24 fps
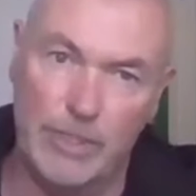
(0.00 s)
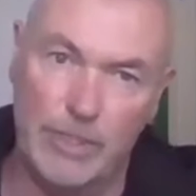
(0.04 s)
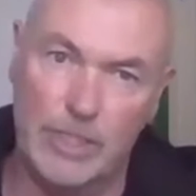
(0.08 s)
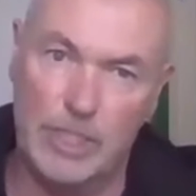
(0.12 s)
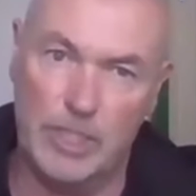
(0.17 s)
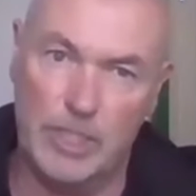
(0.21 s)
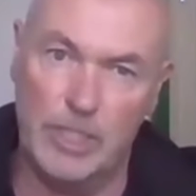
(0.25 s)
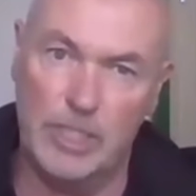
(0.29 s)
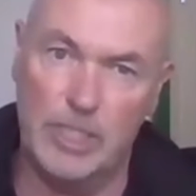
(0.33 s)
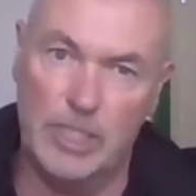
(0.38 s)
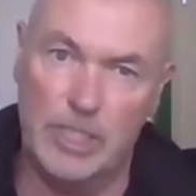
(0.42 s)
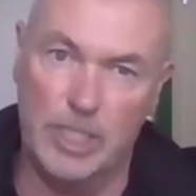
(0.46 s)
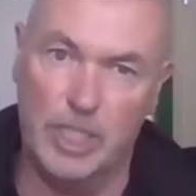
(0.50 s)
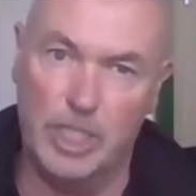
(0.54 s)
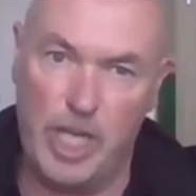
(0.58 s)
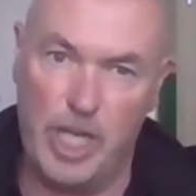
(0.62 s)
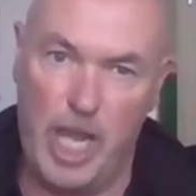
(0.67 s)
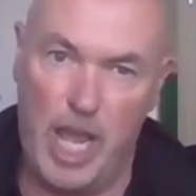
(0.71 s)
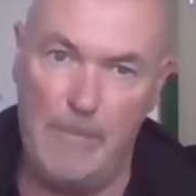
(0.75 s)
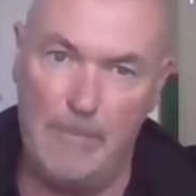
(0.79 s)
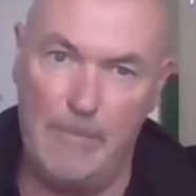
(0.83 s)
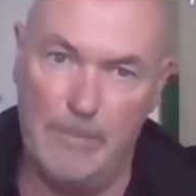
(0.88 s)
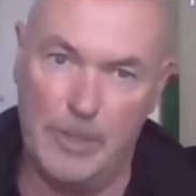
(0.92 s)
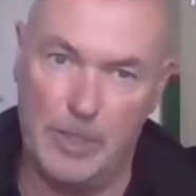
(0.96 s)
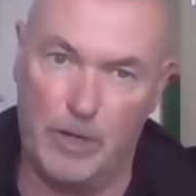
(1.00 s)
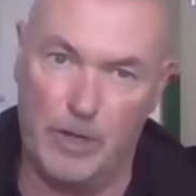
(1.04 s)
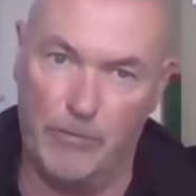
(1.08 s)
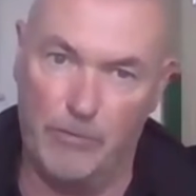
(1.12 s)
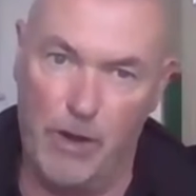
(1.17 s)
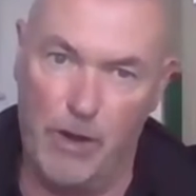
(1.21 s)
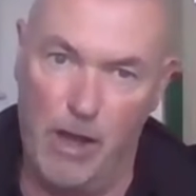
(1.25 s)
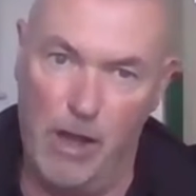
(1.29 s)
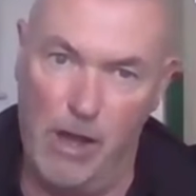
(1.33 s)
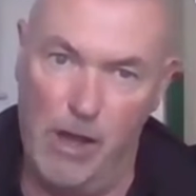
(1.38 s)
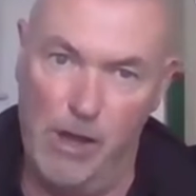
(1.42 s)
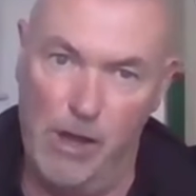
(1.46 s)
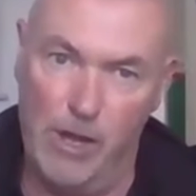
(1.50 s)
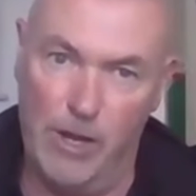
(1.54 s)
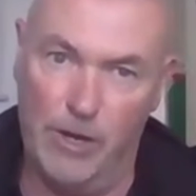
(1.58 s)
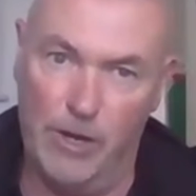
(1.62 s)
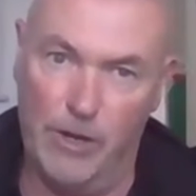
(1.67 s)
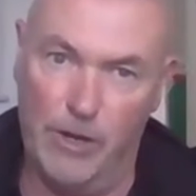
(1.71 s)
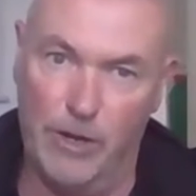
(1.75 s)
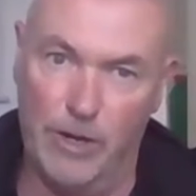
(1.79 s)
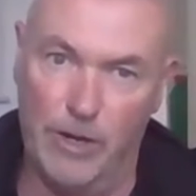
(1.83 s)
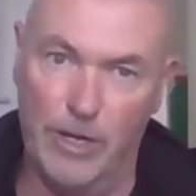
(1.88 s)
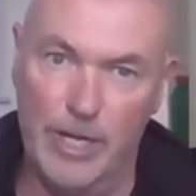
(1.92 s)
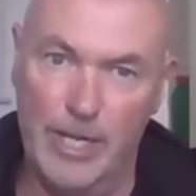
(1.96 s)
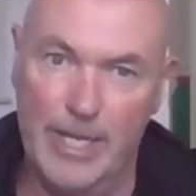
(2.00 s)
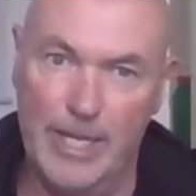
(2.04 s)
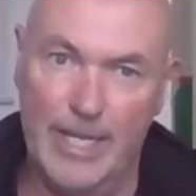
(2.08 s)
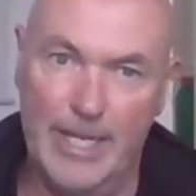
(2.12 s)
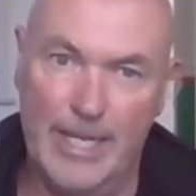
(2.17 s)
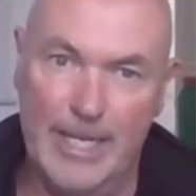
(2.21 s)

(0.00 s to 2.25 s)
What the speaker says: it's just the shapes are wrong, or